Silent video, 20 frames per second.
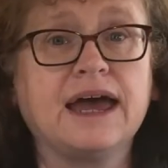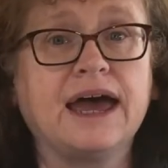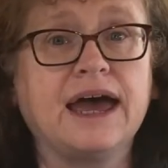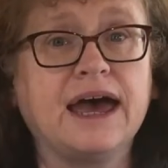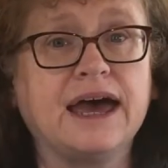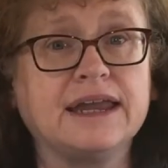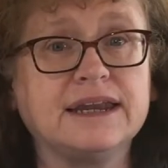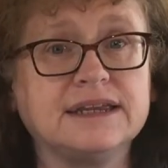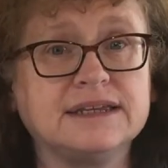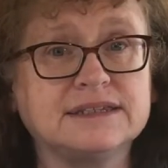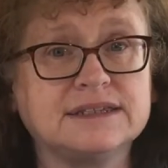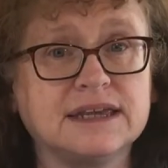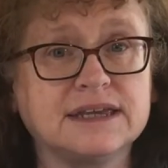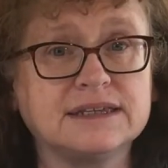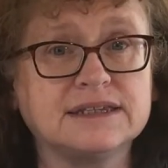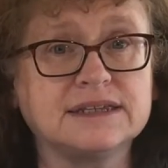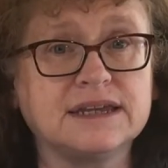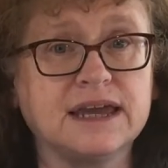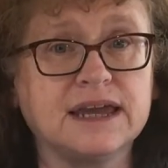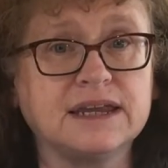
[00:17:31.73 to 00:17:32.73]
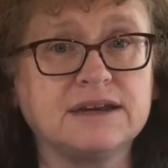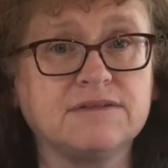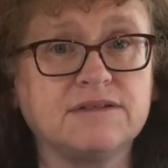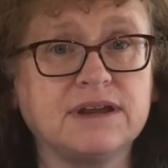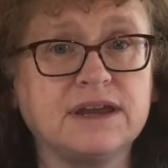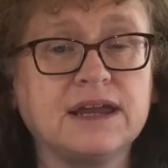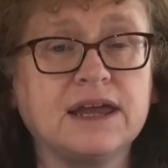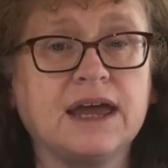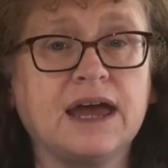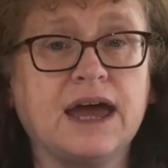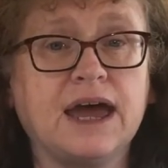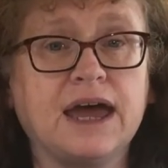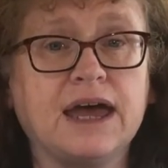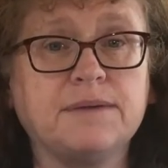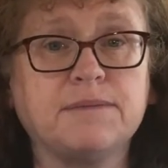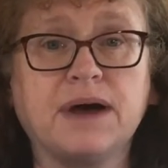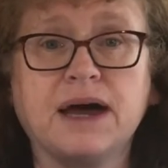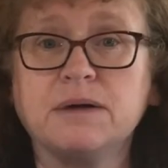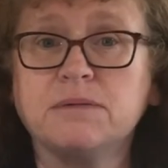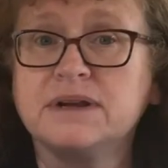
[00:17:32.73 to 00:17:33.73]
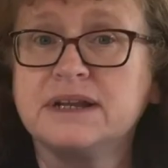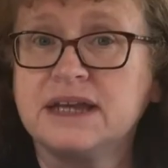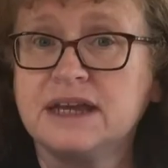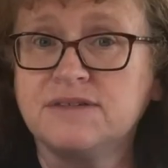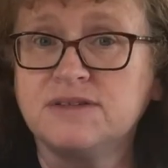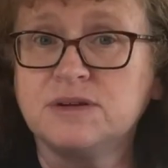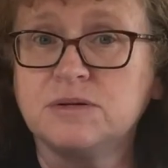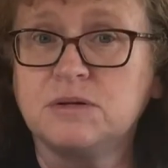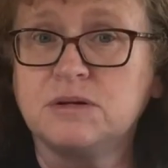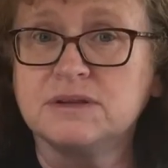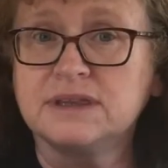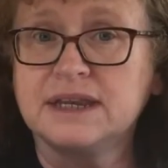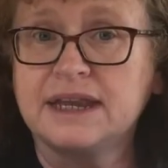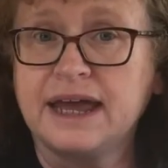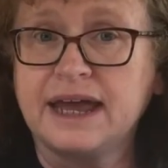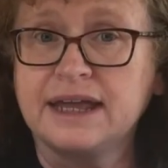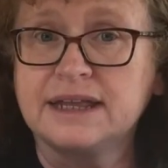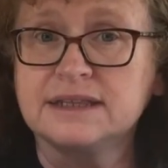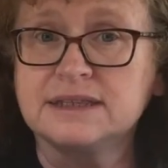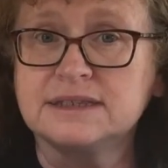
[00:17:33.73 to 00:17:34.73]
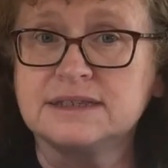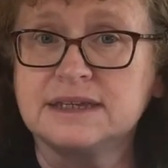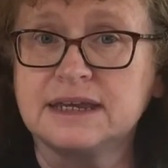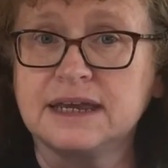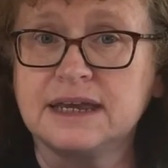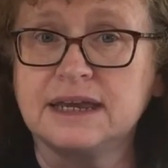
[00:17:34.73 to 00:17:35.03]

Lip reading: and he says to Henry, I will give you all the lands